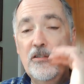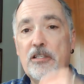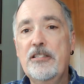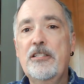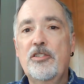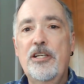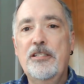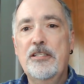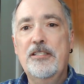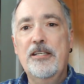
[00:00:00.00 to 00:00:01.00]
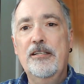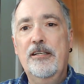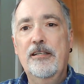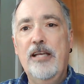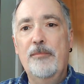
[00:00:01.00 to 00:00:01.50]
Just as Jesus didn't
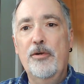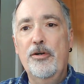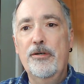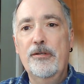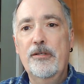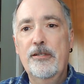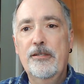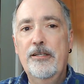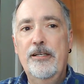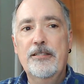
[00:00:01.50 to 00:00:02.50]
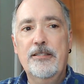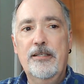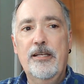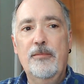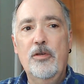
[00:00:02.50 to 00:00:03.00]
condemn her, he doesn't
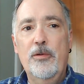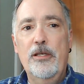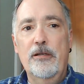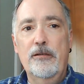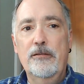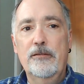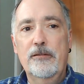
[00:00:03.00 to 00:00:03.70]
condemn you either.